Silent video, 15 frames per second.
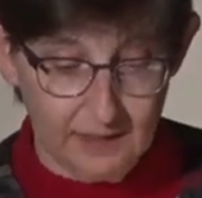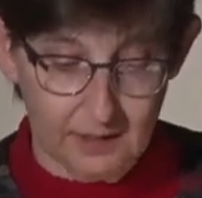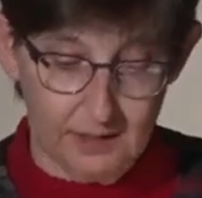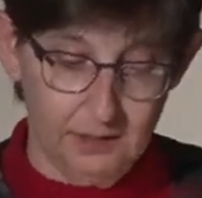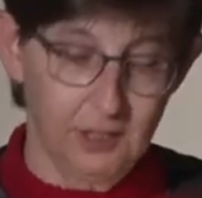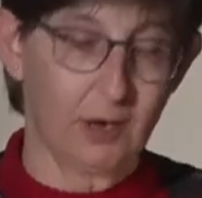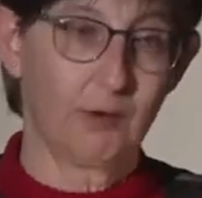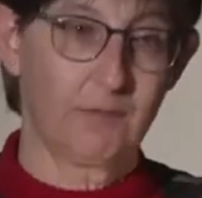The,
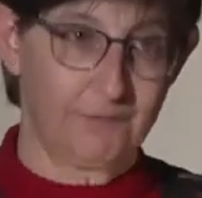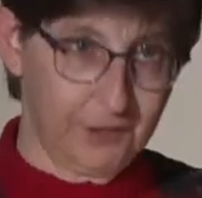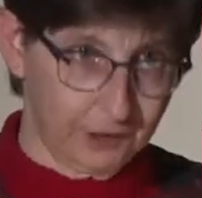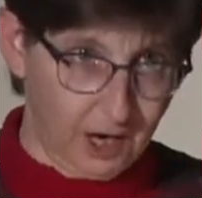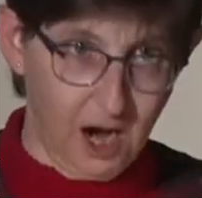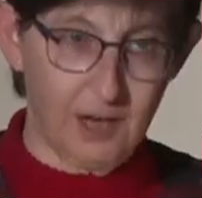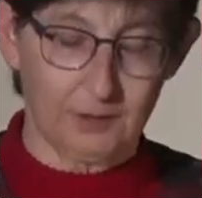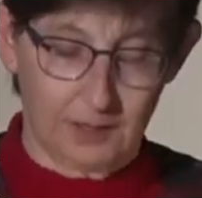you know, the
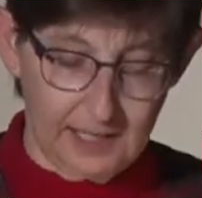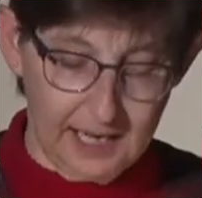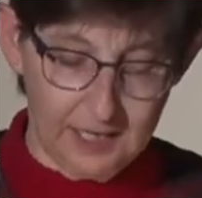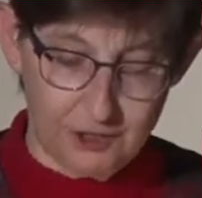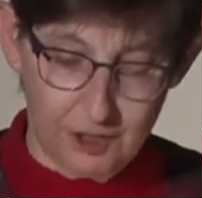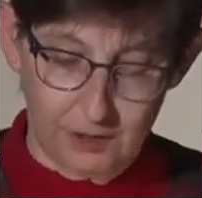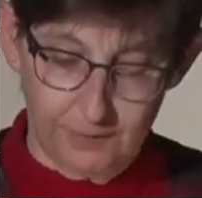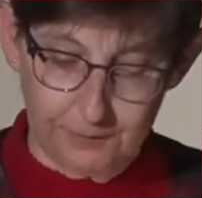
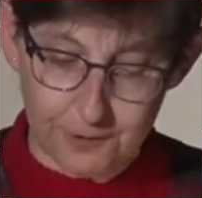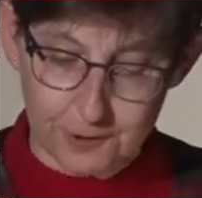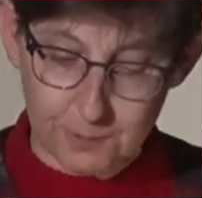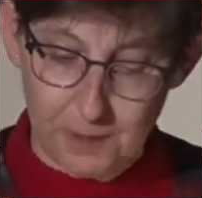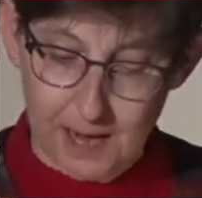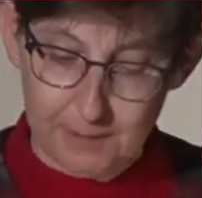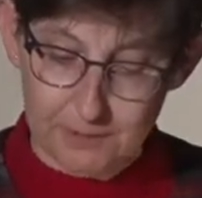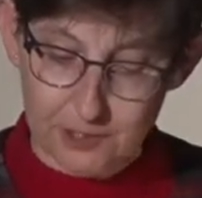congregation at First
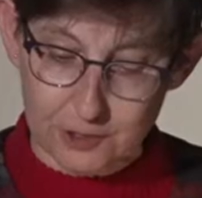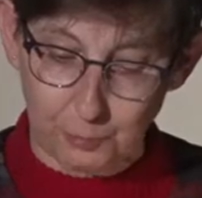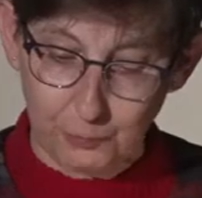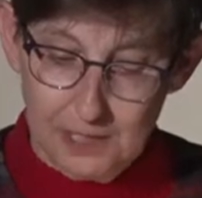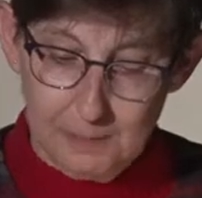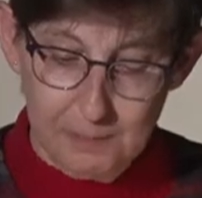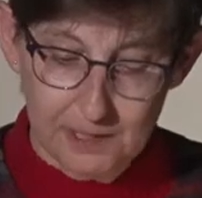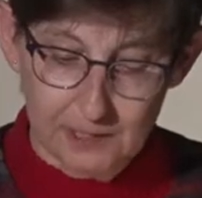Baptist
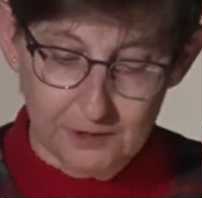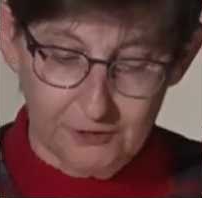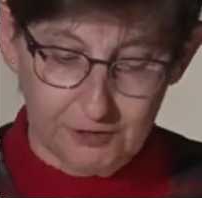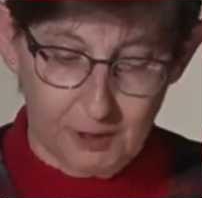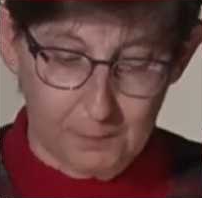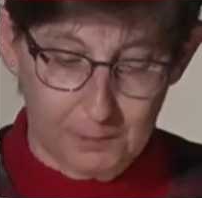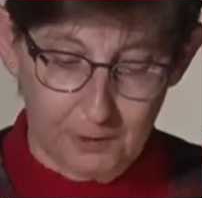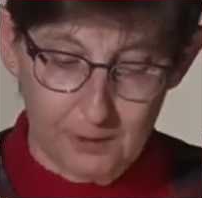rebuilds
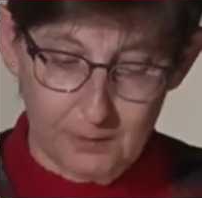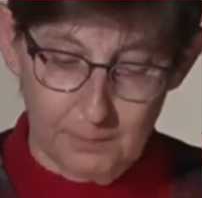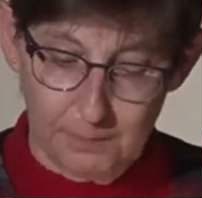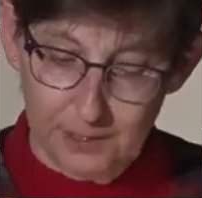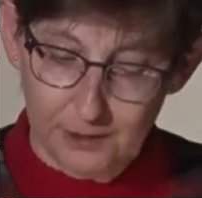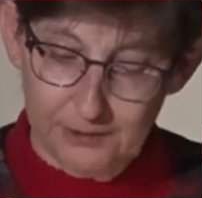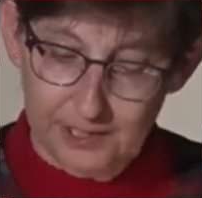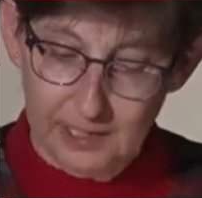the
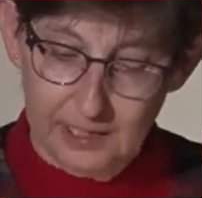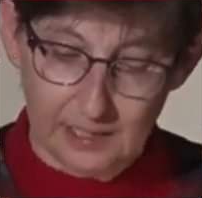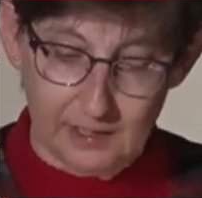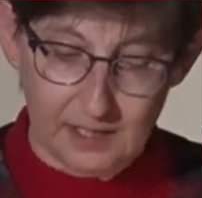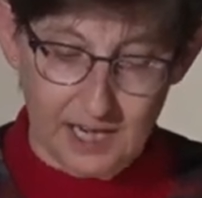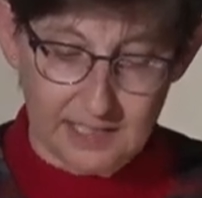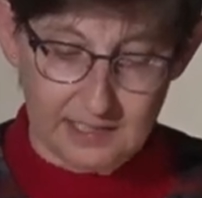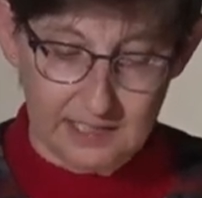building in
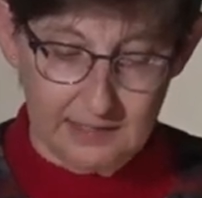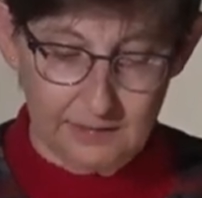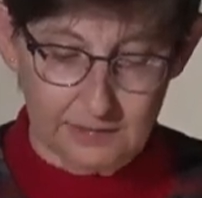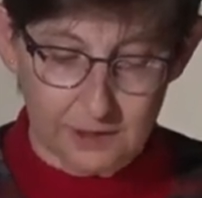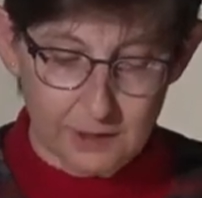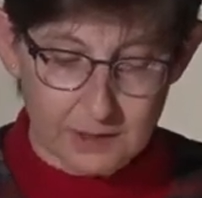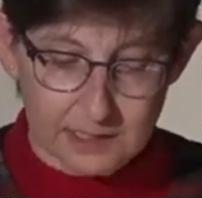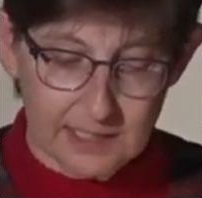
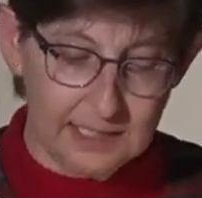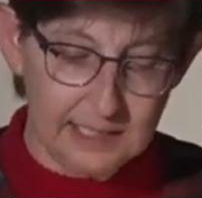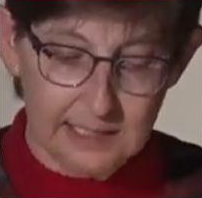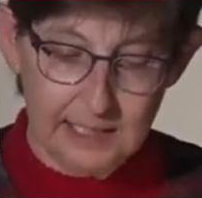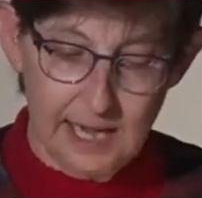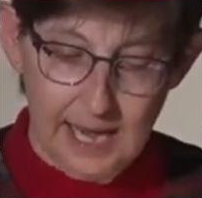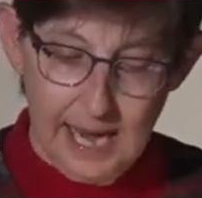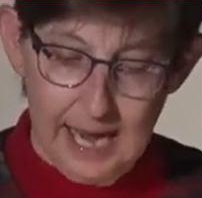
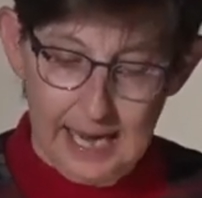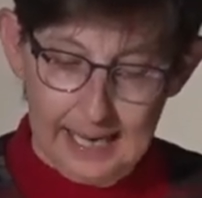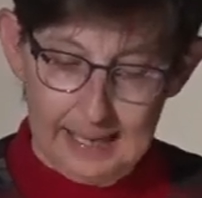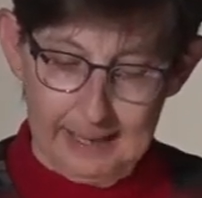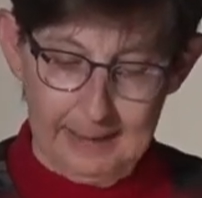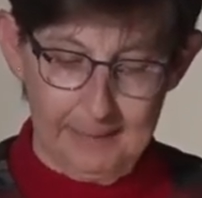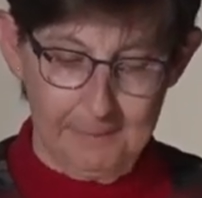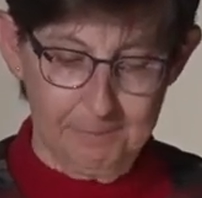1913,
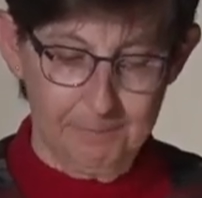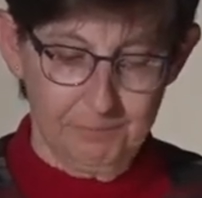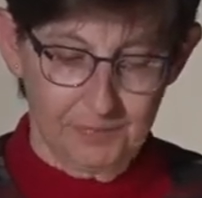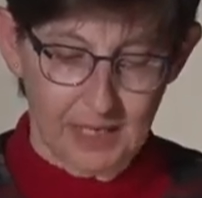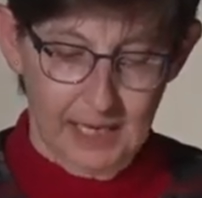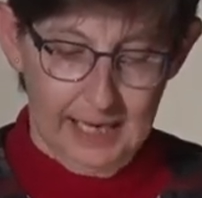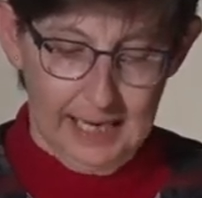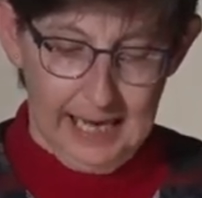um,
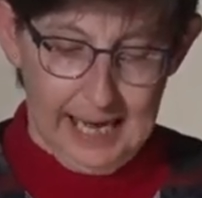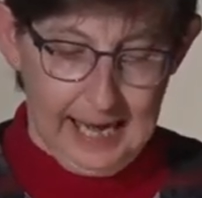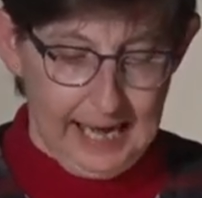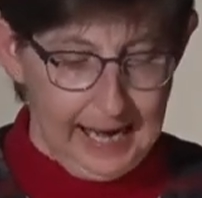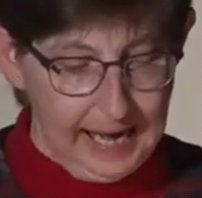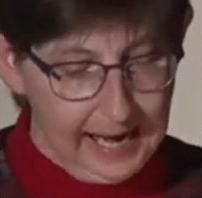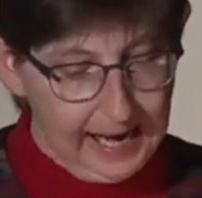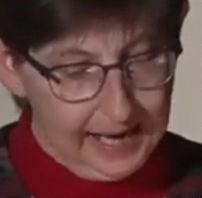
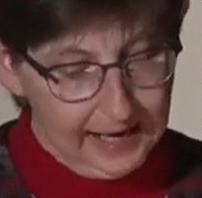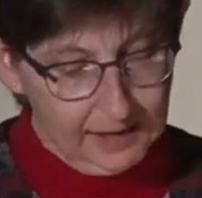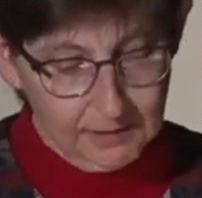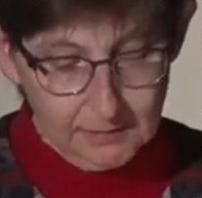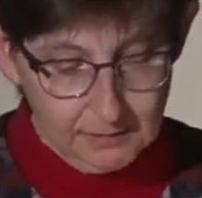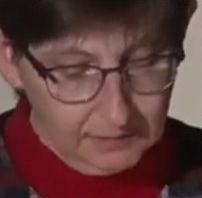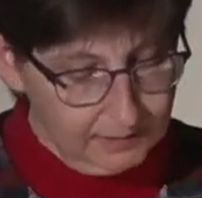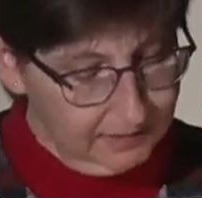
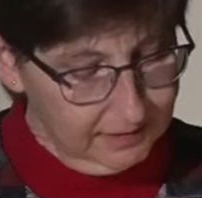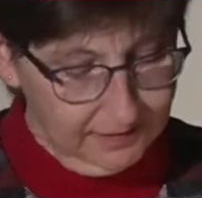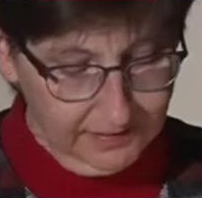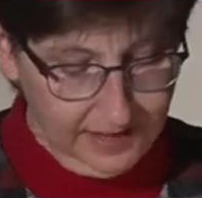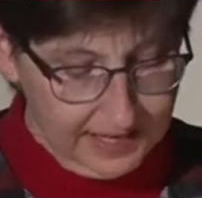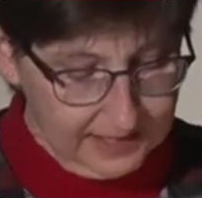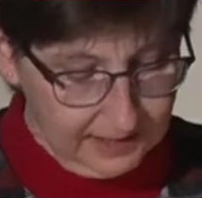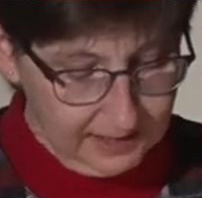and
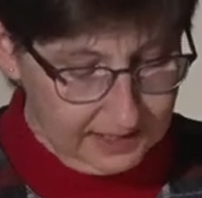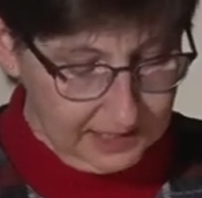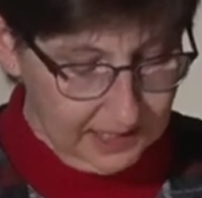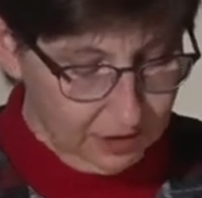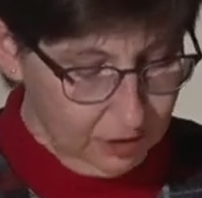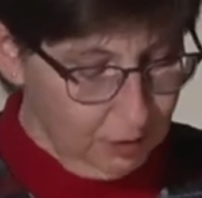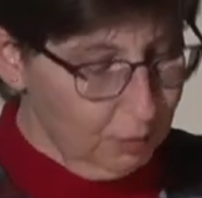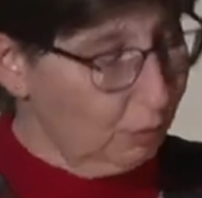they
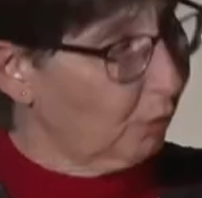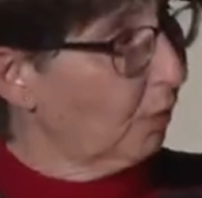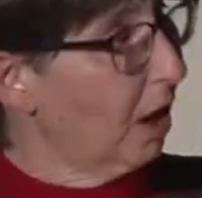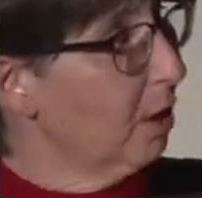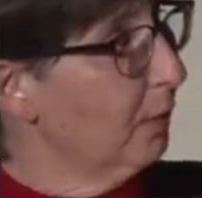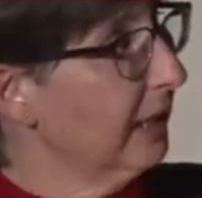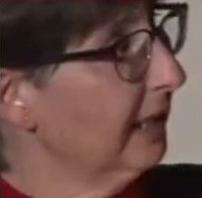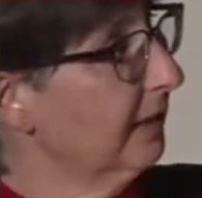continue
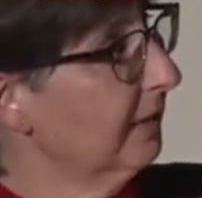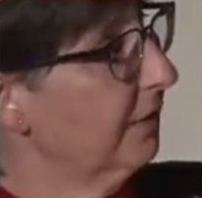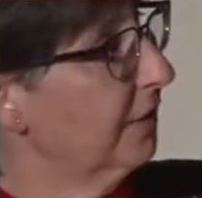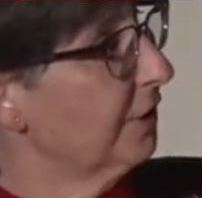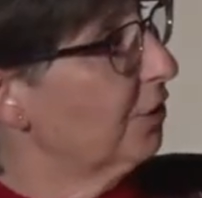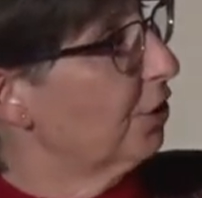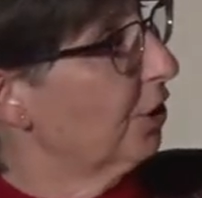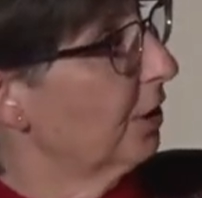growing
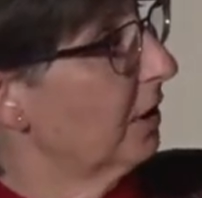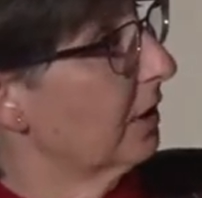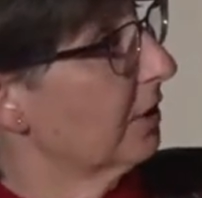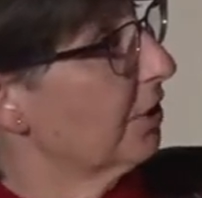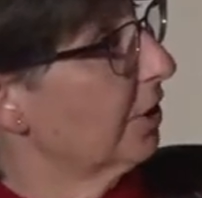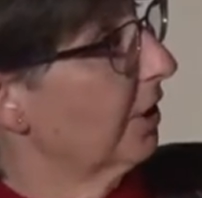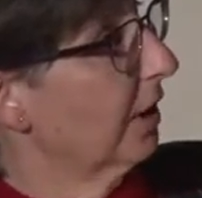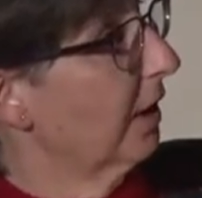the
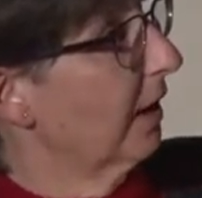church.